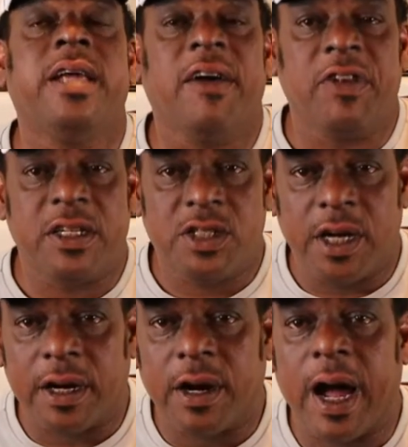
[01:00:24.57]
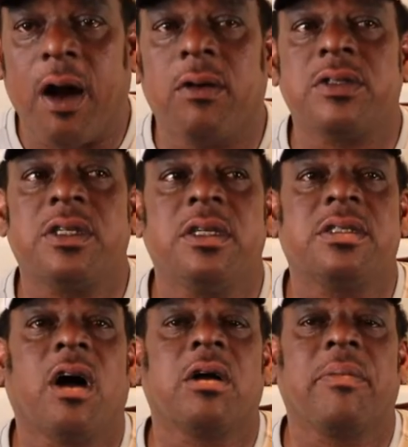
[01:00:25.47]
definitely check her out.
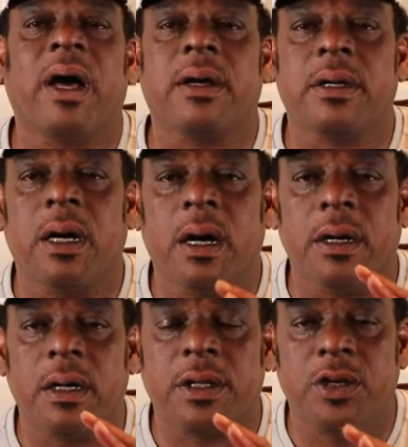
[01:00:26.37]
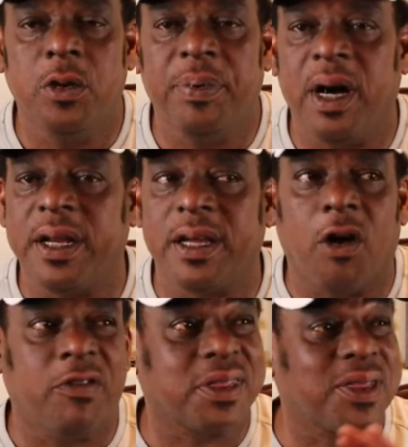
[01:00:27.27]
She's talking about uh,
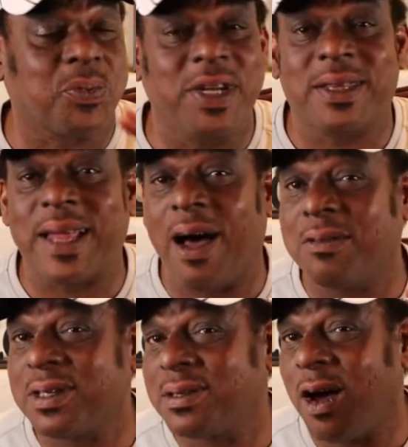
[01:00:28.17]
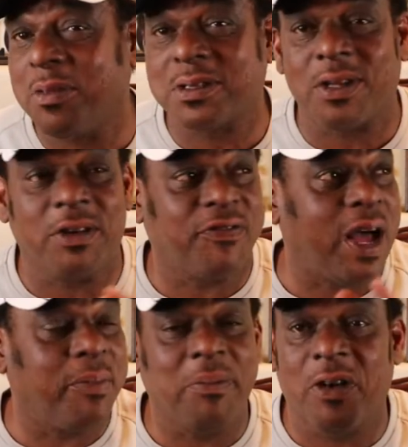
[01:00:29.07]
couponing over 3,000, almost
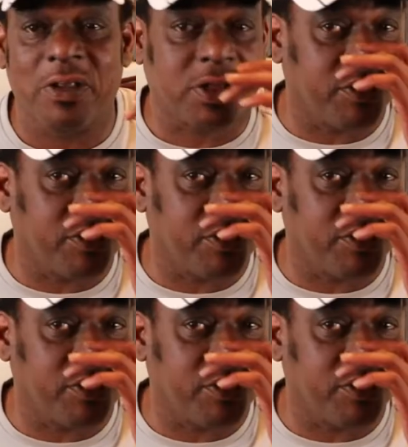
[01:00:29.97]
35, maybe over